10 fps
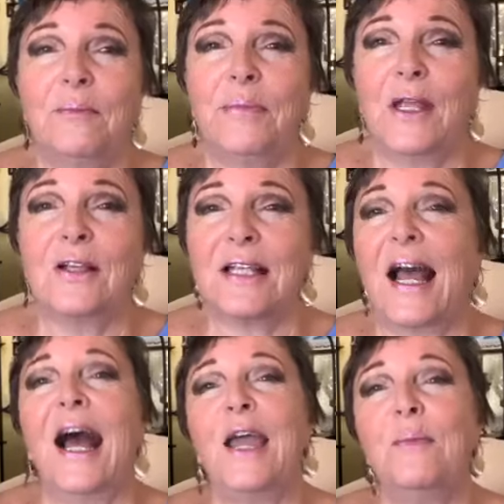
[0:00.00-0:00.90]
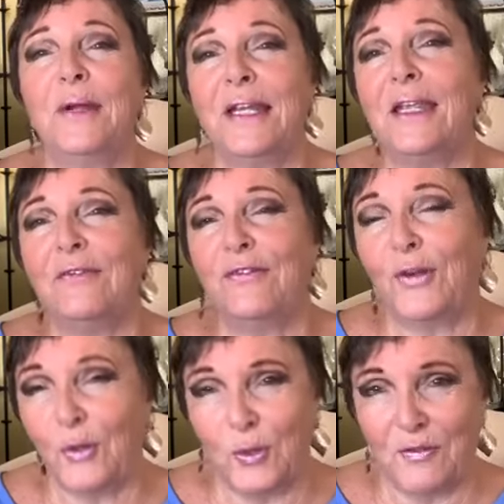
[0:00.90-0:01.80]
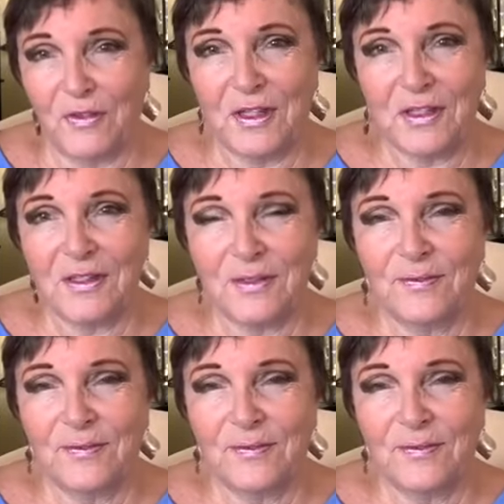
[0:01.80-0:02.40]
because I believe for all of us.